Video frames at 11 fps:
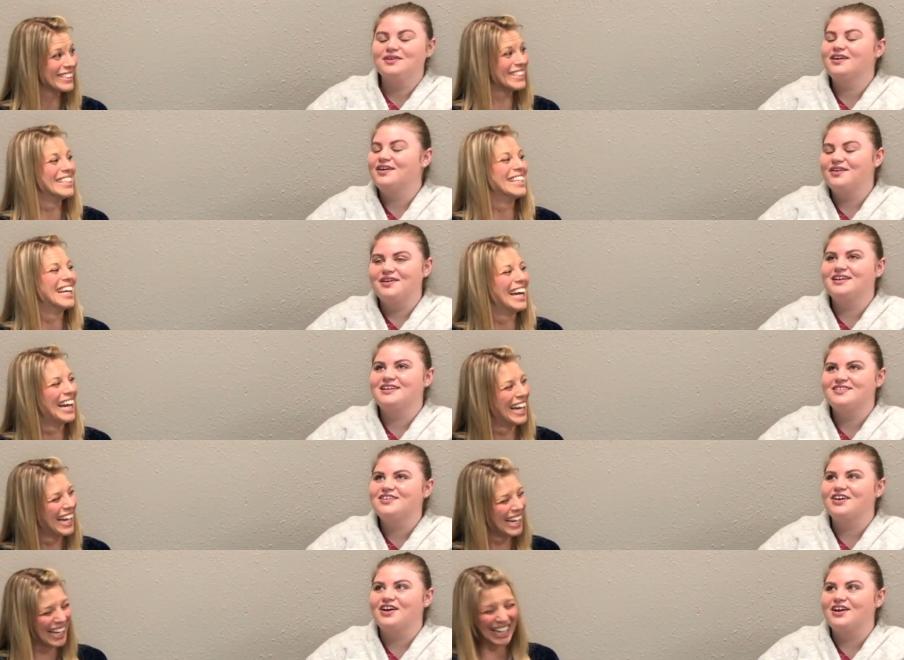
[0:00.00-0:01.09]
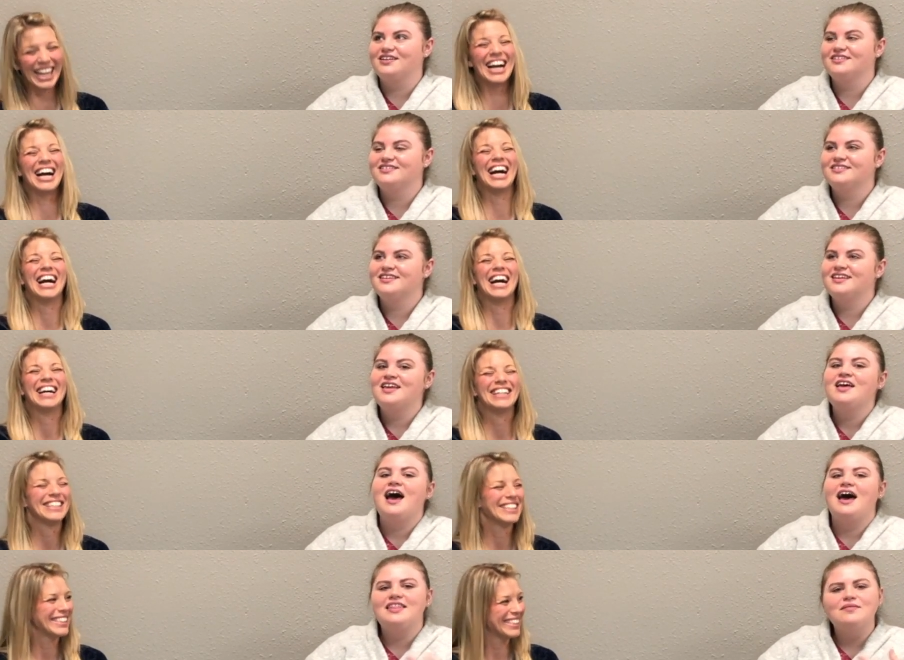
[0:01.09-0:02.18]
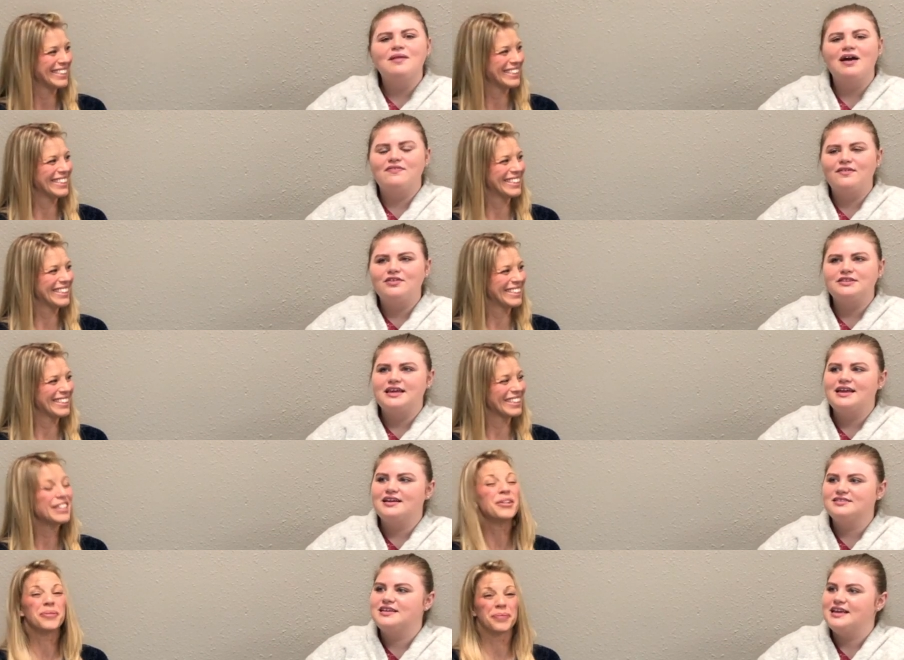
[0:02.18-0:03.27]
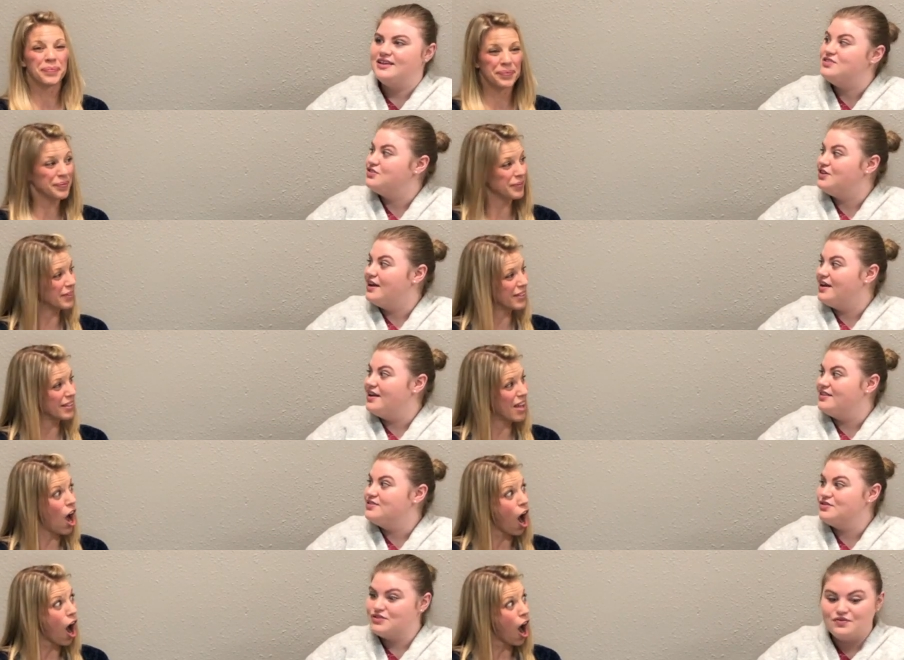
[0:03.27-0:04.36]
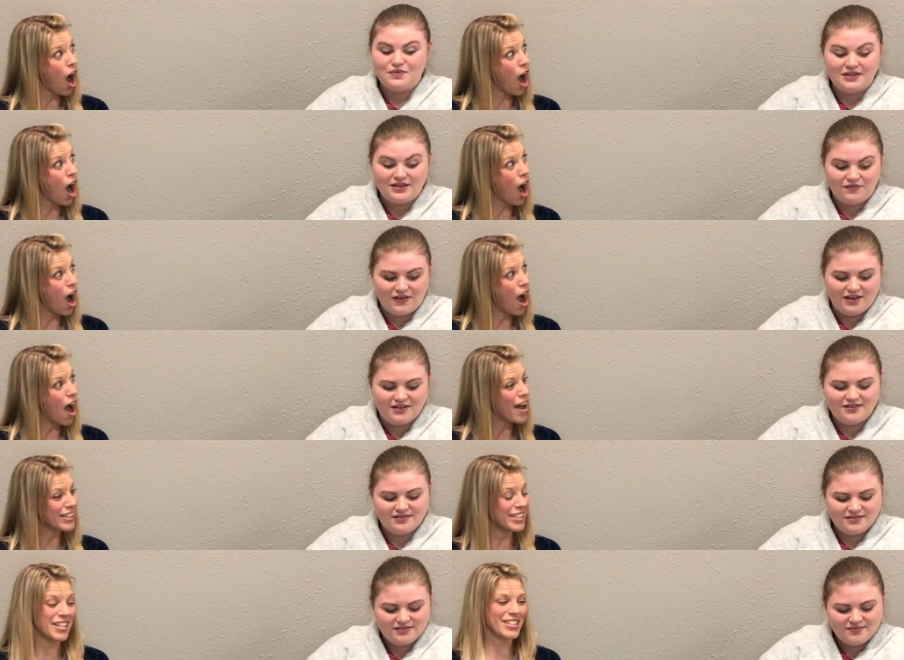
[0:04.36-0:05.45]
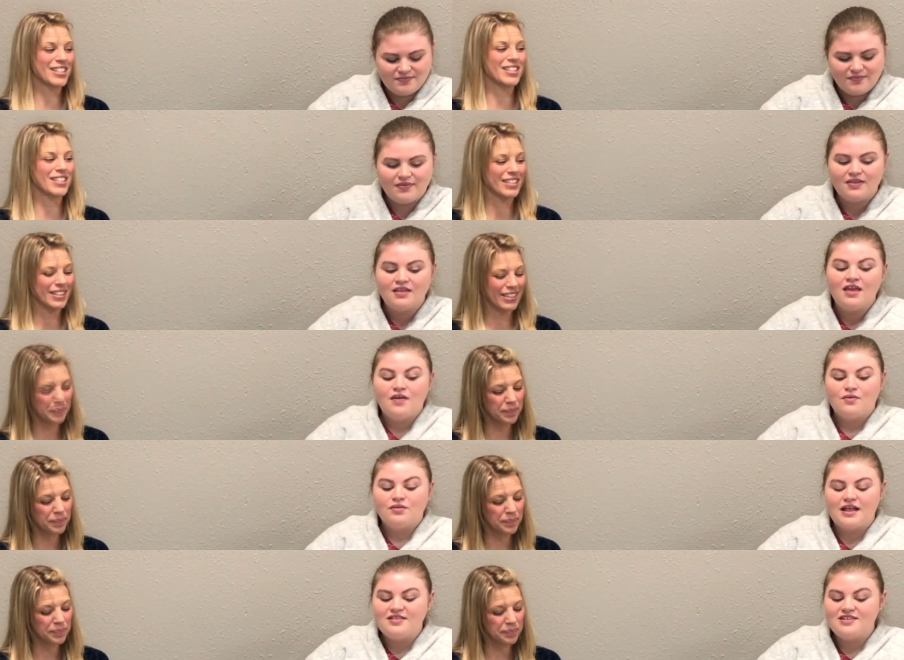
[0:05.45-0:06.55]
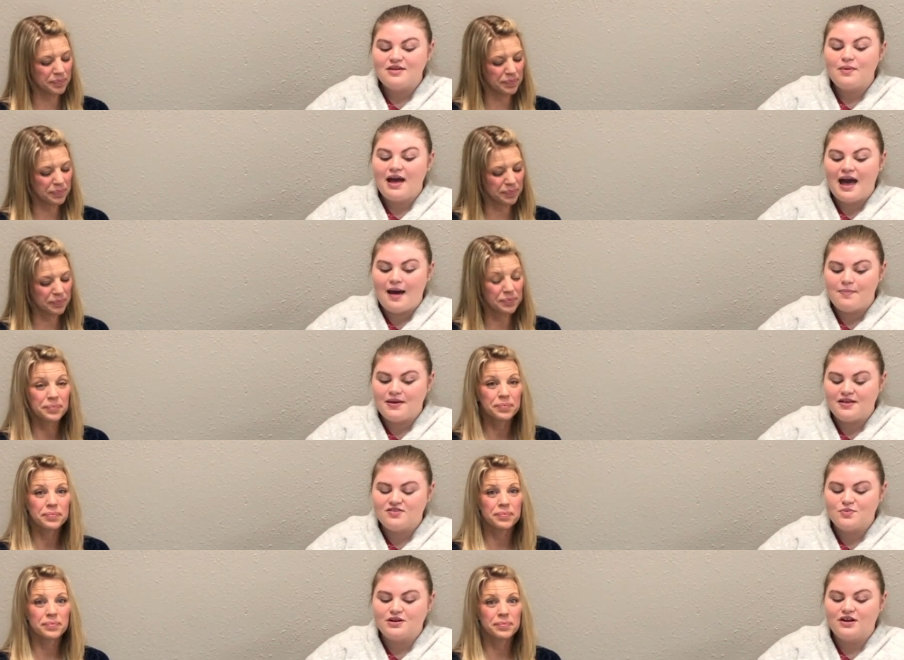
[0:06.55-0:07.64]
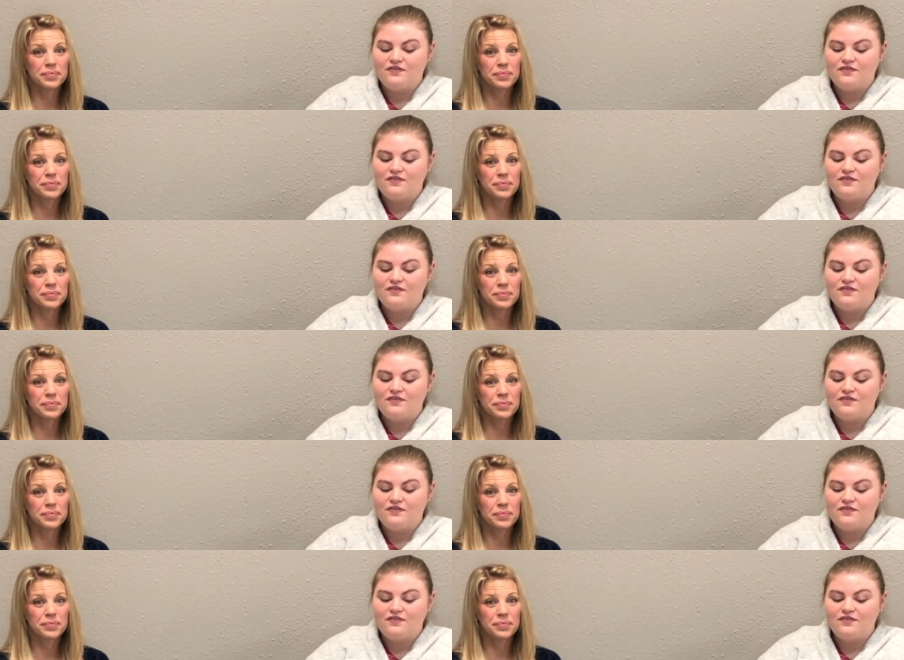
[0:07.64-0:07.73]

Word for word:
Speaker 1: Oh, it is good. I think my favorite thing is the Easter egg hunts. Those are really fun. Yes. Let's see what happens when our